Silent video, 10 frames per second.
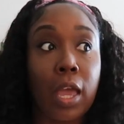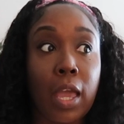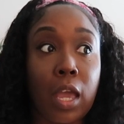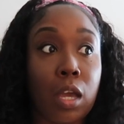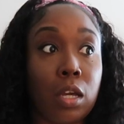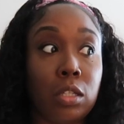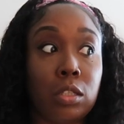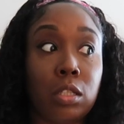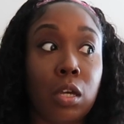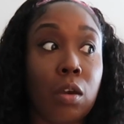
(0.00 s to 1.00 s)

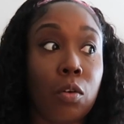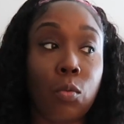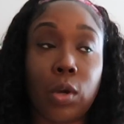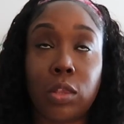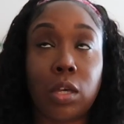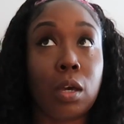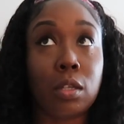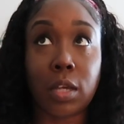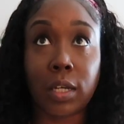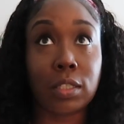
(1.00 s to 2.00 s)
and with
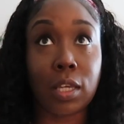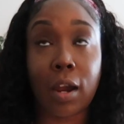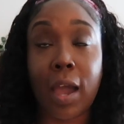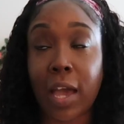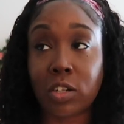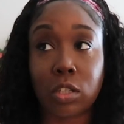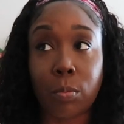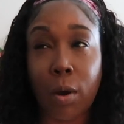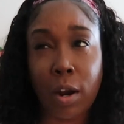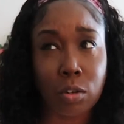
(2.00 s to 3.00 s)
dossier actually
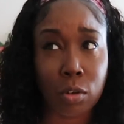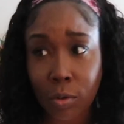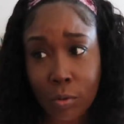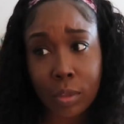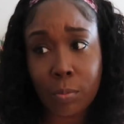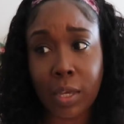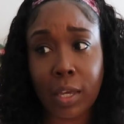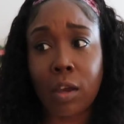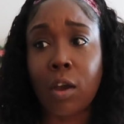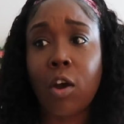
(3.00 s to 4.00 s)
partnering with
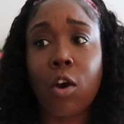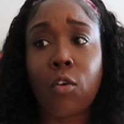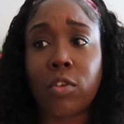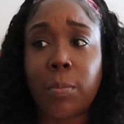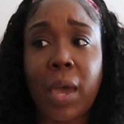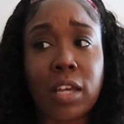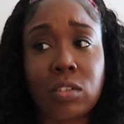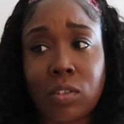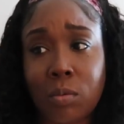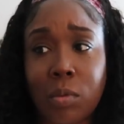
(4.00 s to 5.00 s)
me over the
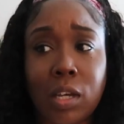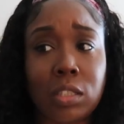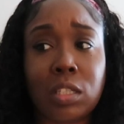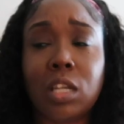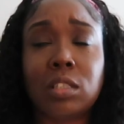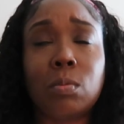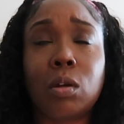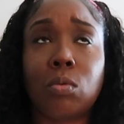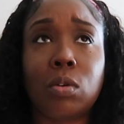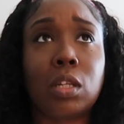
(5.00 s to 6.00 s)
past few months it's
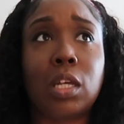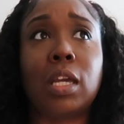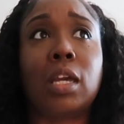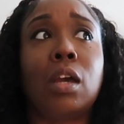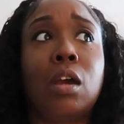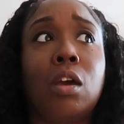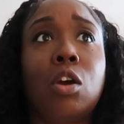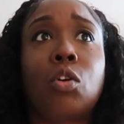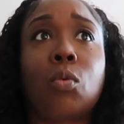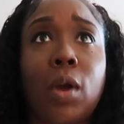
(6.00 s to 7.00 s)
been really
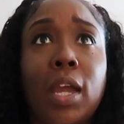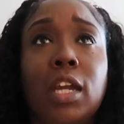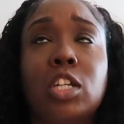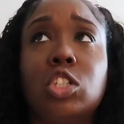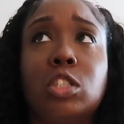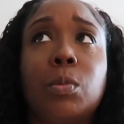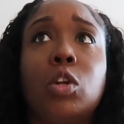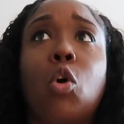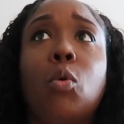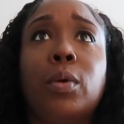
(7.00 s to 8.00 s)
great it's just
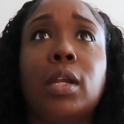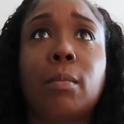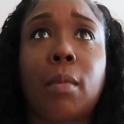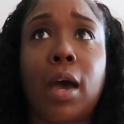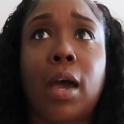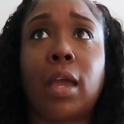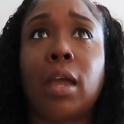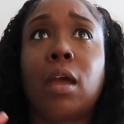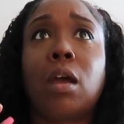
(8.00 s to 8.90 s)
been opening my